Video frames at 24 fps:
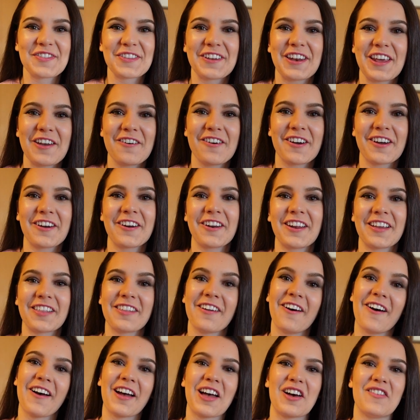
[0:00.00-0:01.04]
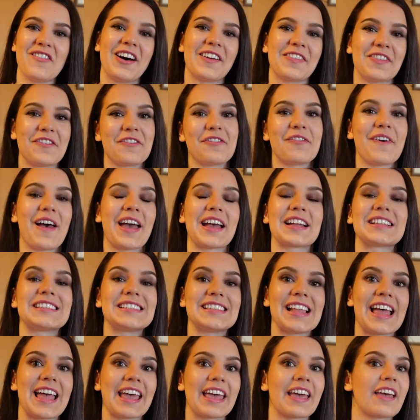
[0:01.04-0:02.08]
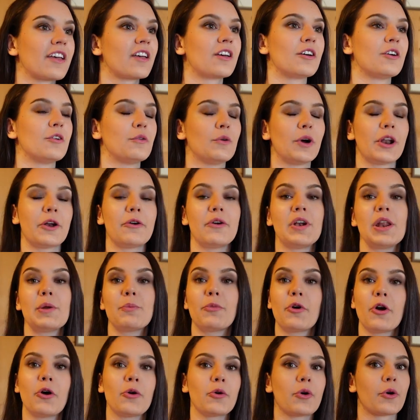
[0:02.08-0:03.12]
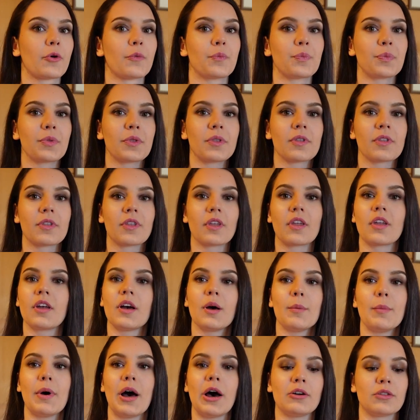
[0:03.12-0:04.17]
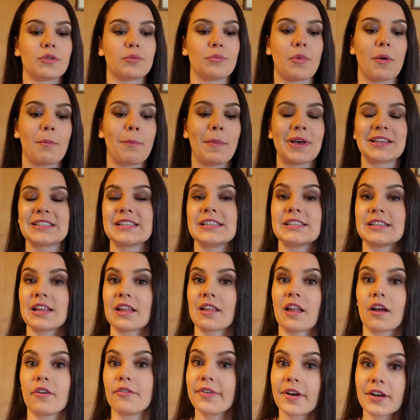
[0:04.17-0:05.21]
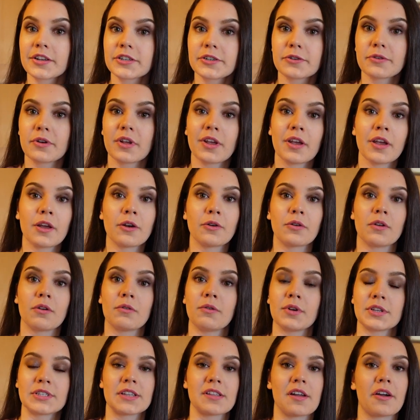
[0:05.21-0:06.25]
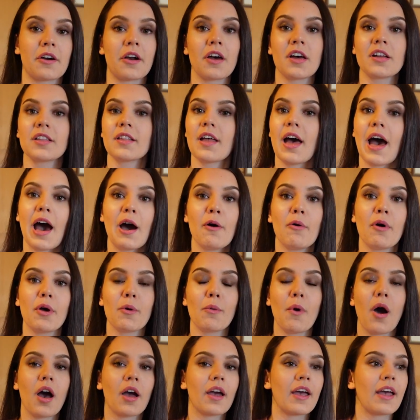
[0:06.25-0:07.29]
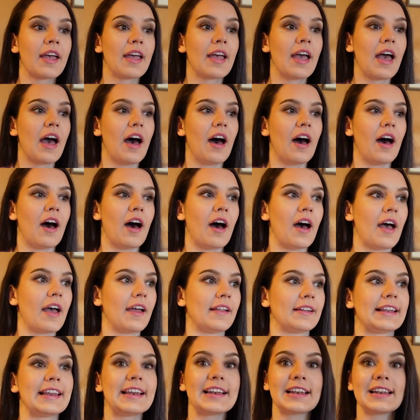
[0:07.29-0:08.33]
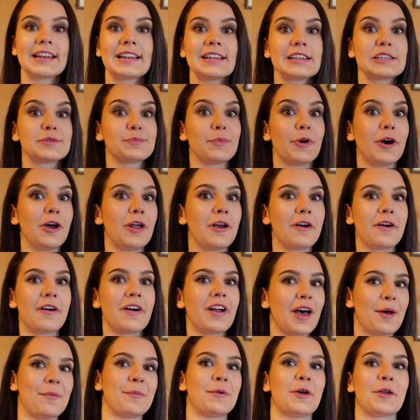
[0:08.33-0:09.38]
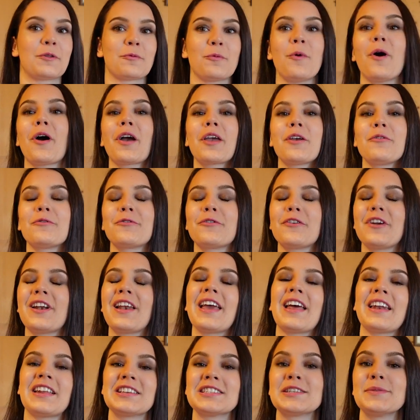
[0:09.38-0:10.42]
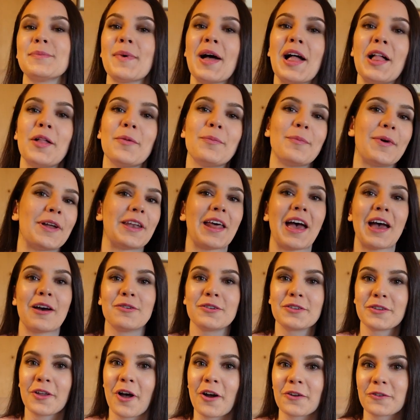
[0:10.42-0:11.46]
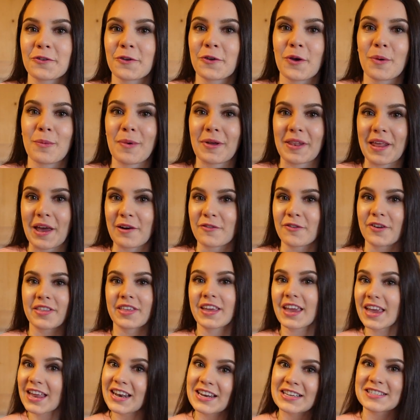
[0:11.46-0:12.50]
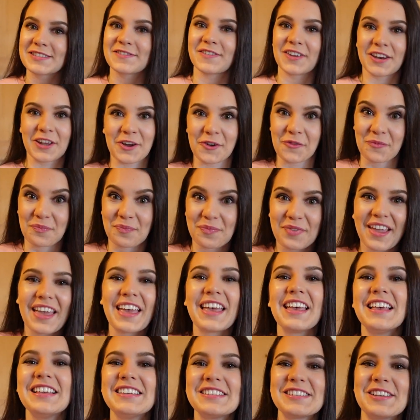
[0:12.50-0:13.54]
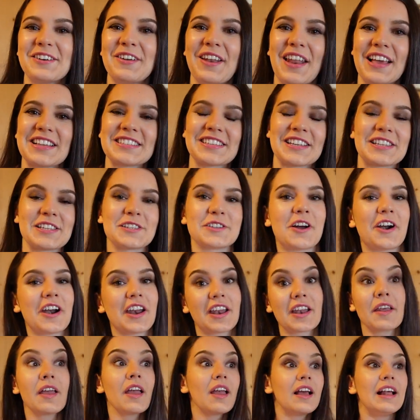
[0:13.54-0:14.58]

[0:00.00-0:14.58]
Today we're gonna talk about the facts, like what I really broke, about my muscles that are functioning, the ones that are not, how I walk, and little spoiler, I'm not walking freely, I need some help, but I will talk to you about everything in this video. So let's get started.